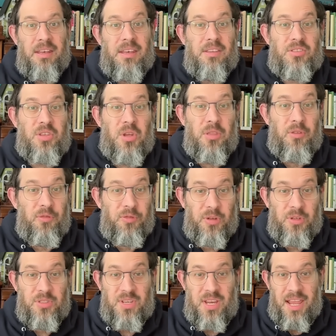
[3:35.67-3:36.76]
So the
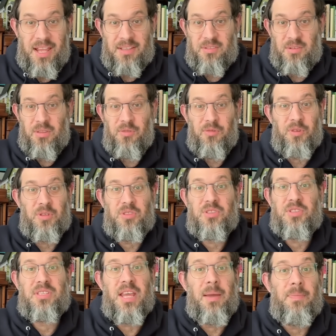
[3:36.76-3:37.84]
first answer, the first
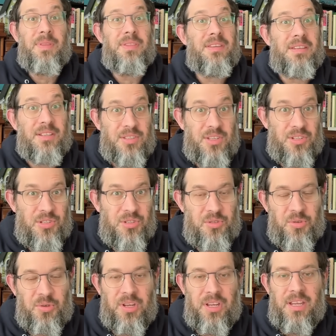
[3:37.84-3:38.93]
step in the decision
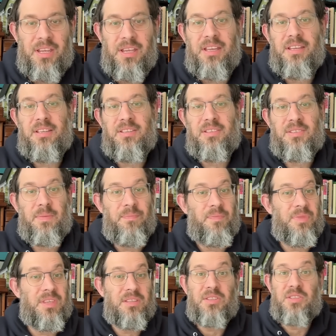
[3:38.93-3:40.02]
tree is
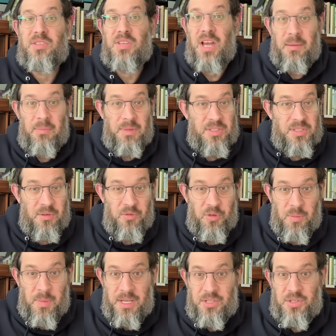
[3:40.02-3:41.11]
this is timeless
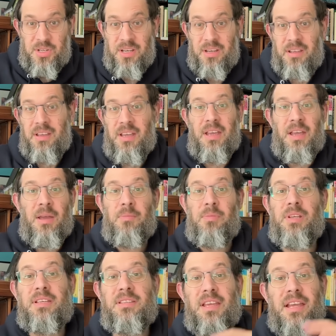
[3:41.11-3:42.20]
information.
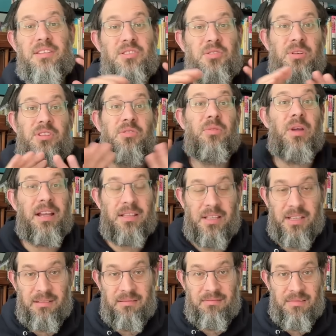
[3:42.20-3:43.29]
Please answer it directly.
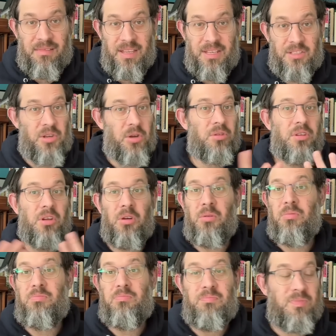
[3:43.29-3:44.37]
Don't
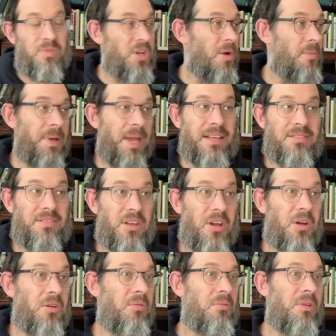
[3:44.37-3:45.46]
go, don't pass
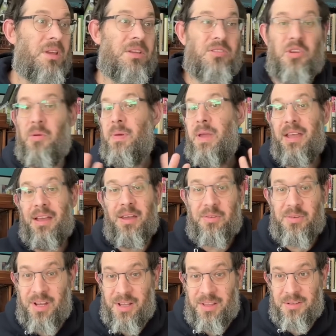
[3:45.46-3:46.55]
go, don't pay
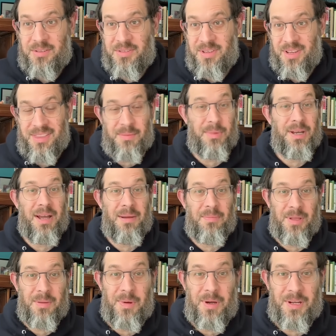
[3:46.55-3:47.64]
$100 in the
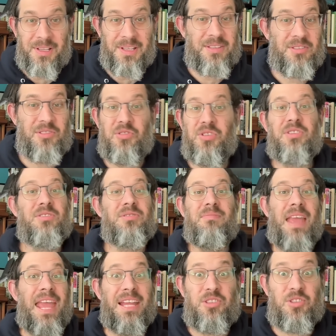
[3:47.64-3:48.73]
monopoly parlance, just
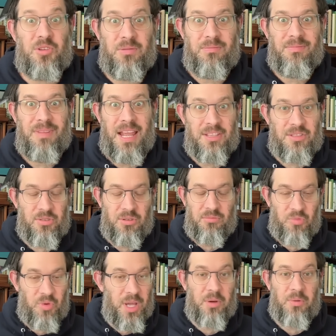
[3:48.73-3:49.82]
answer. Answer it
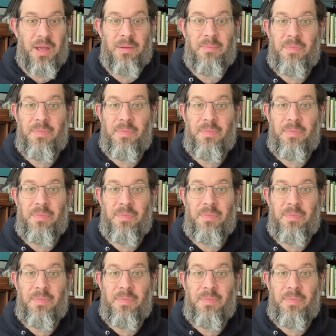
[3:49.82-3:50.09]
right away.